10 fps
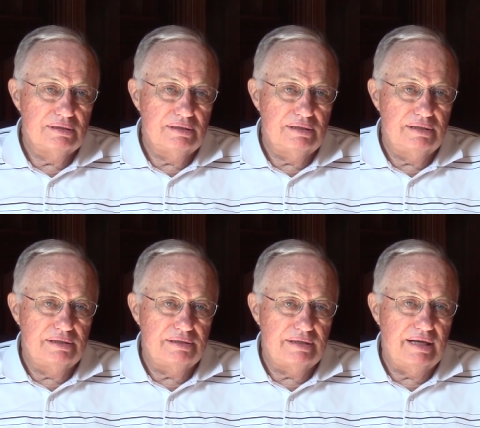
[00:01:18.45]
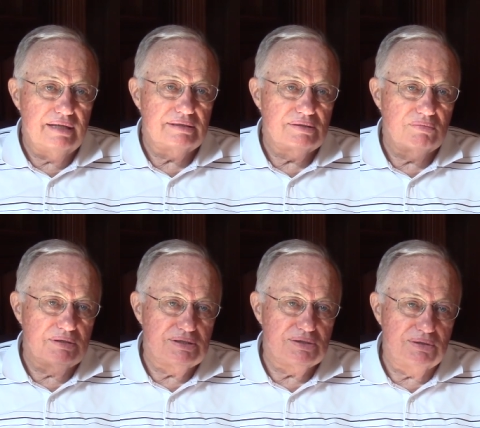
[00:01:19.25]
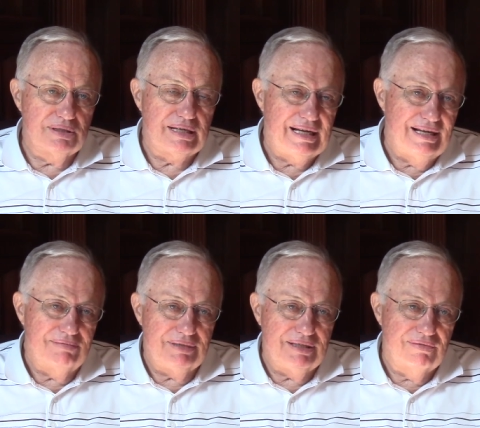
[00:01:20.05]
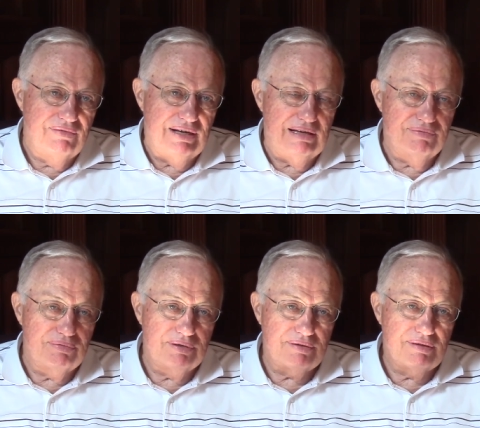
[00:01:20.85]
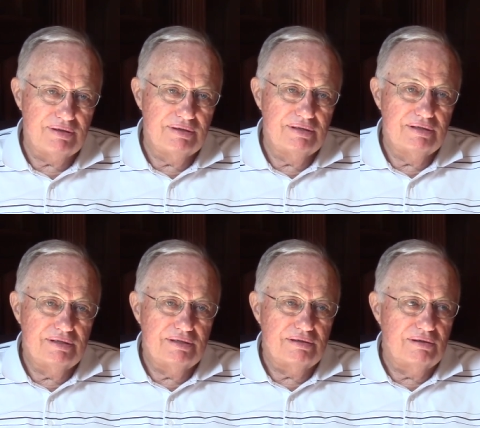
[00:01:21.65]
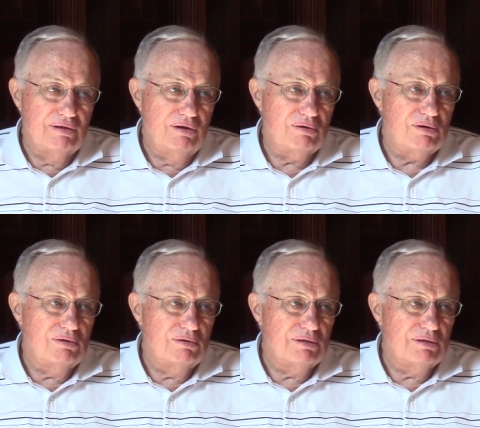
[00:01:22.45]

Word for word: and that's what sort of got me involved with local